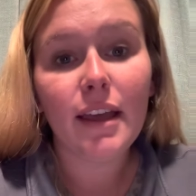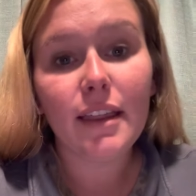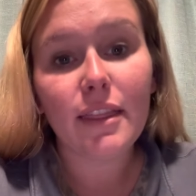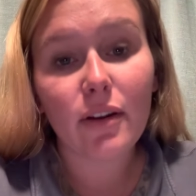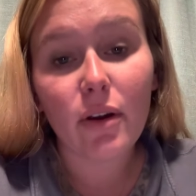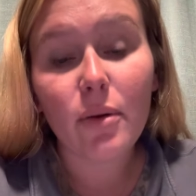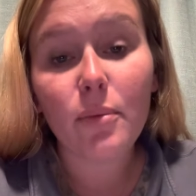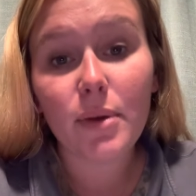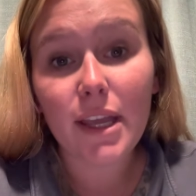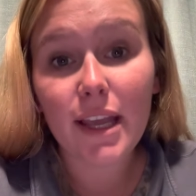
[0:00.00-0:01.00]
There are
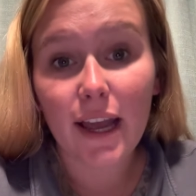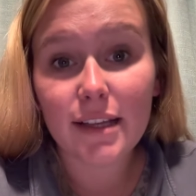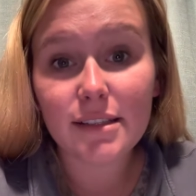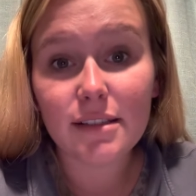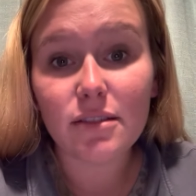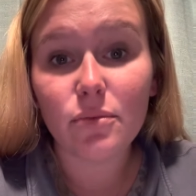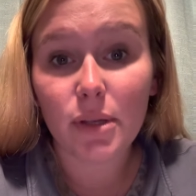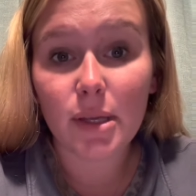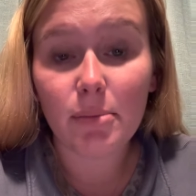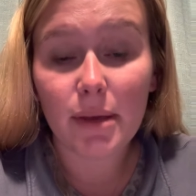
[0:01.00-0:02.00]
weak acids and
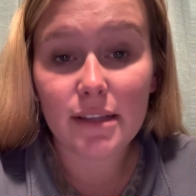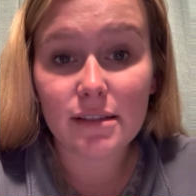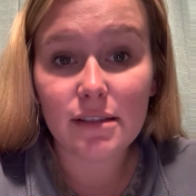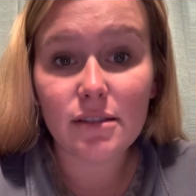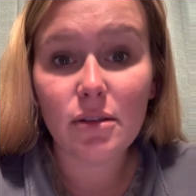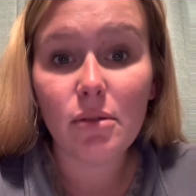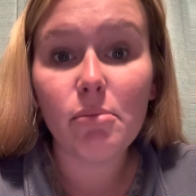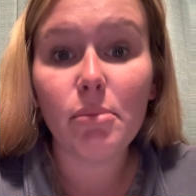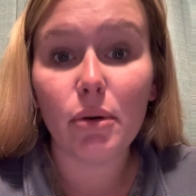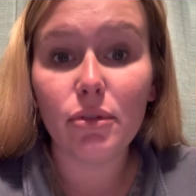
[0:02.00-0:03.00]
weak bases,
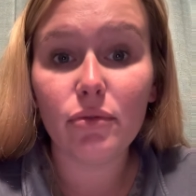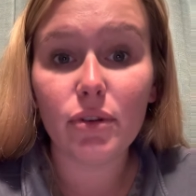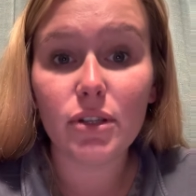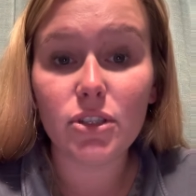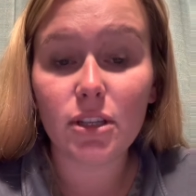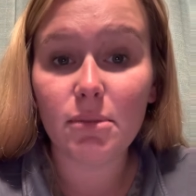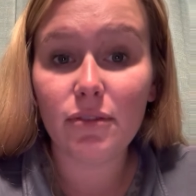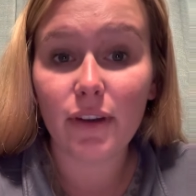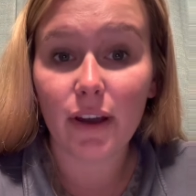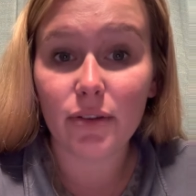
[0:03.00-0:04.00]
both of which can be
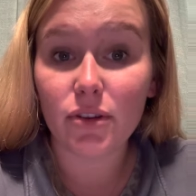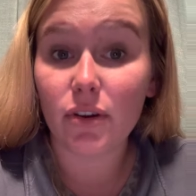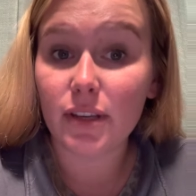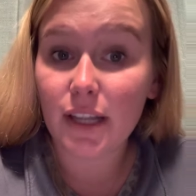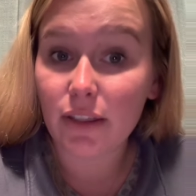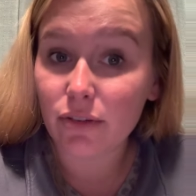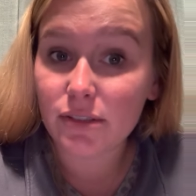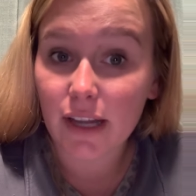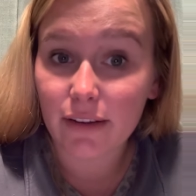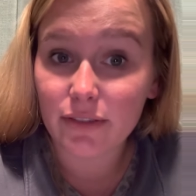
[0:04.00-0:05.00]
found on either
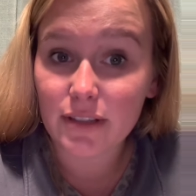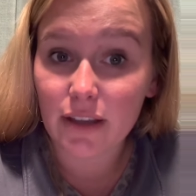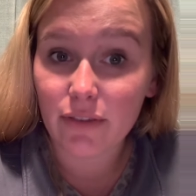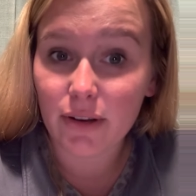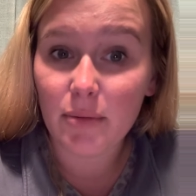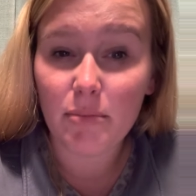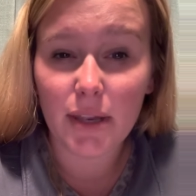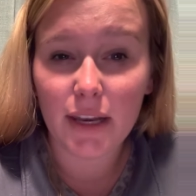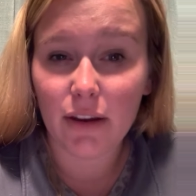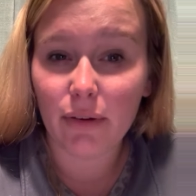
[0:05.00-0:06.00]
side of 7,
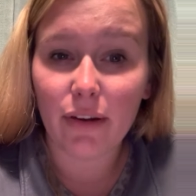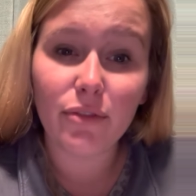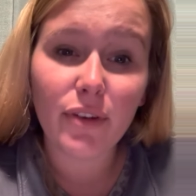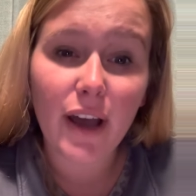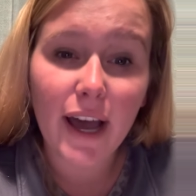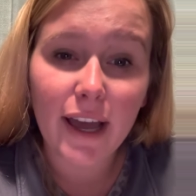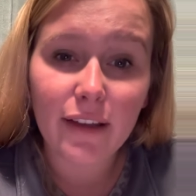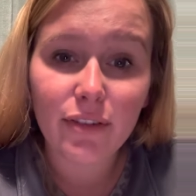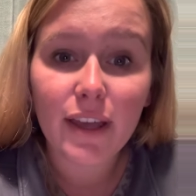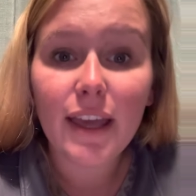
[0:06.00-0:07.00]
meaning around
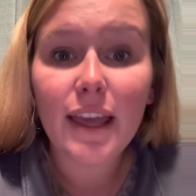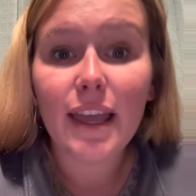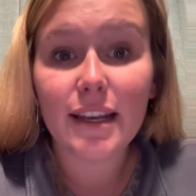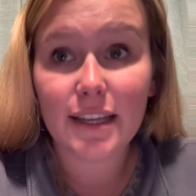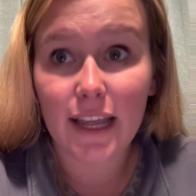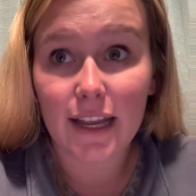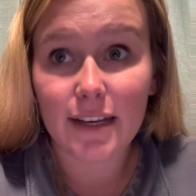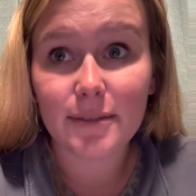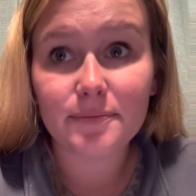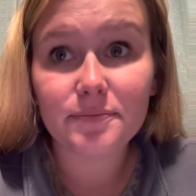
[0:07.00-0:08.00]
5 and
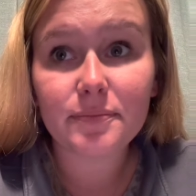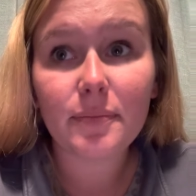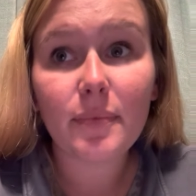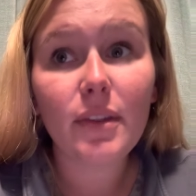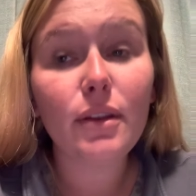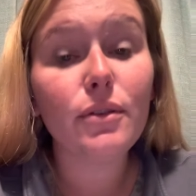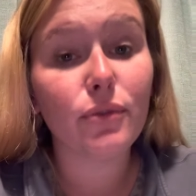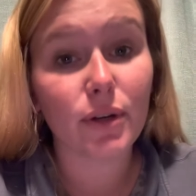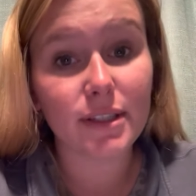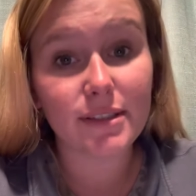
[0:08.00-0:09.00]
8.
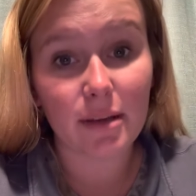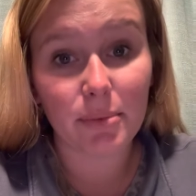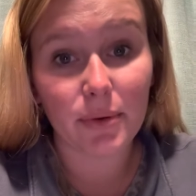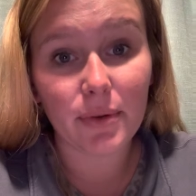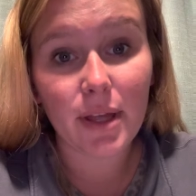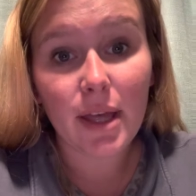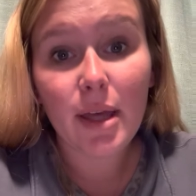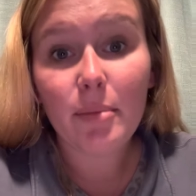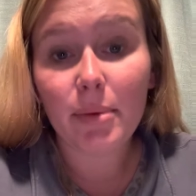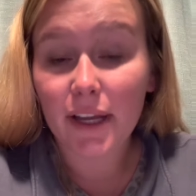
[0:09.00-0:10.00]
For example,
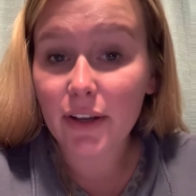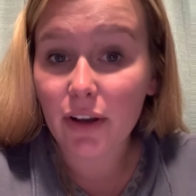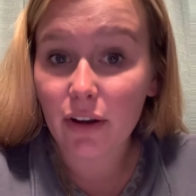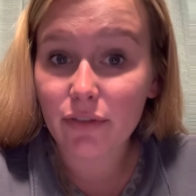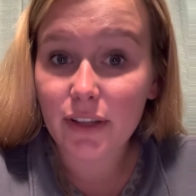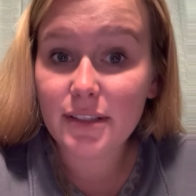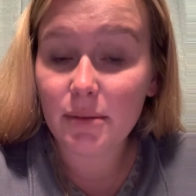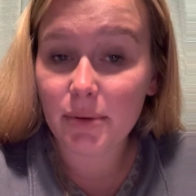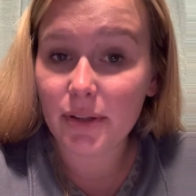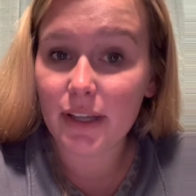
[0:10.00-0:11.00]
black coffee
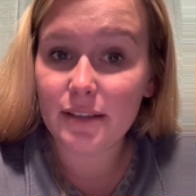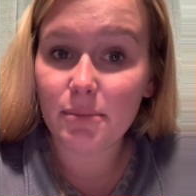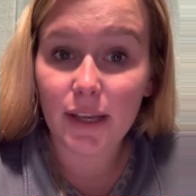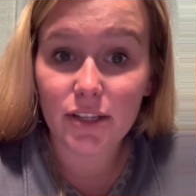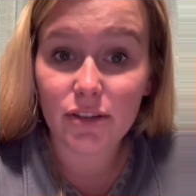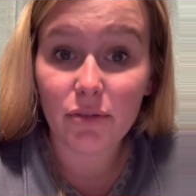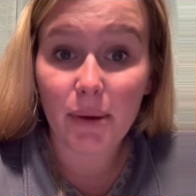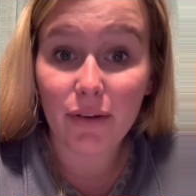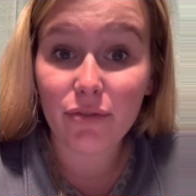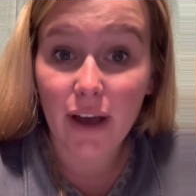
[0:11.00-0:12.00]
typically has a pH of
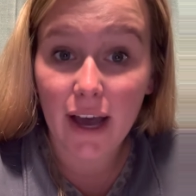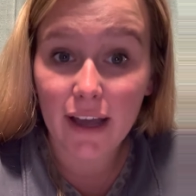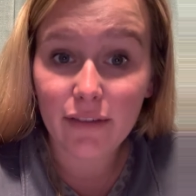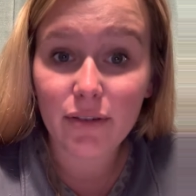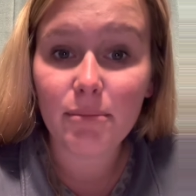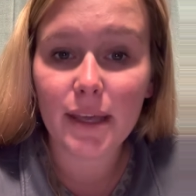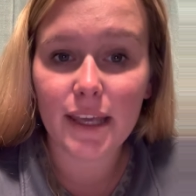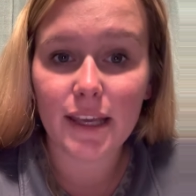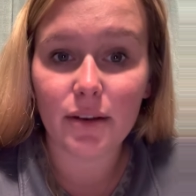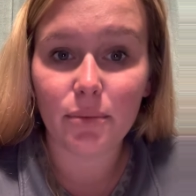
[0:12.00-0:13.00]
about 5,
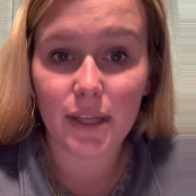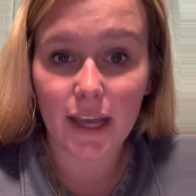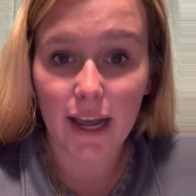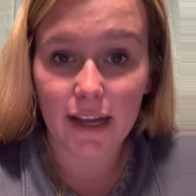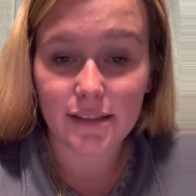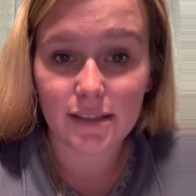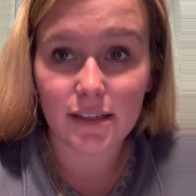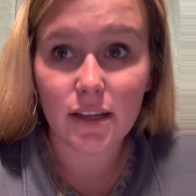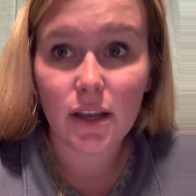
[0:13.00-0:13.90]
making it a weak acid,